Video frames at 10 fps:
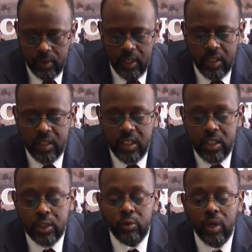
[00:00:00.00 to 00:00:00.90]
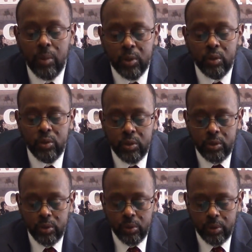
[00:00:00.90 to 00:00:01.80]
And these crimes
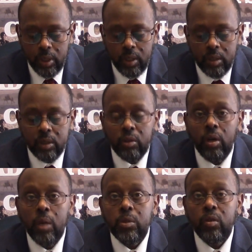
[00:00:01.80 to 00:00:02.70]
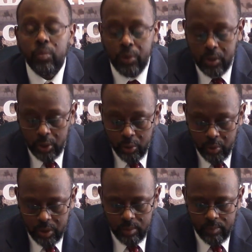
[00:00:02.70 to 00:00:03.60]
constitute the crimes of
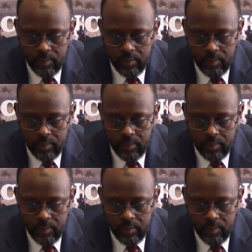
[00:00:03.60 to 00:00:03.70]
persecution